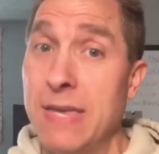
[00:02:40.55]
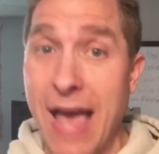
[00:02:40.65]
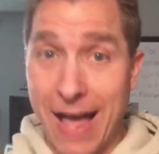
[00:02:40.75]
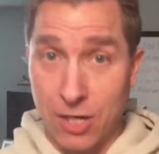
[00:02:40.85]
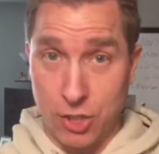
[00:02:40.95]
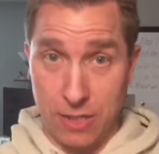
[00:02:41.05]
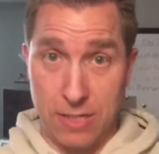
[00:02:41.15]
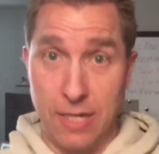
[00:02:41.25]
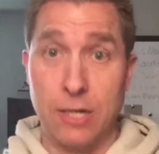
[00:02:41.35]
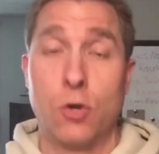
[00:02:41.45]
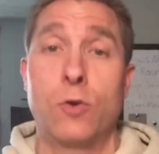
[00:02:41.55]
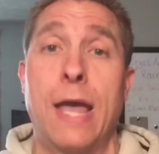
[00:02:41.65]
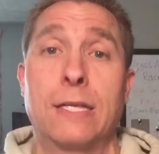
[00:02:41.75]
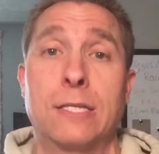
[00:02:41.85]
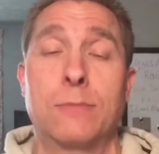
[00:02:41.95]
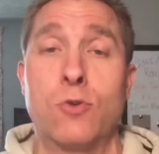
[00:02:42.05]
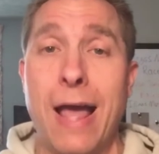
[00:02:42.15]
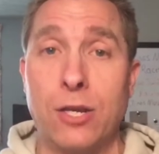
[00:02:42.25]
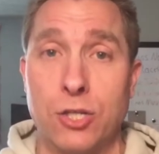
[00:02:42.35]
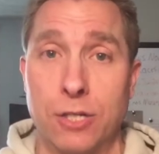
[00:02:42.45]
The action did create some
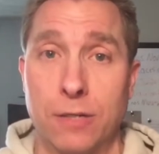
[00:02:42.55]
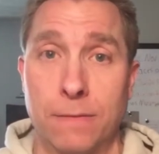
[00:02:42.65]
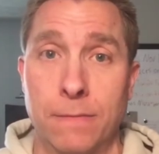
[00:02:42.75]
traction,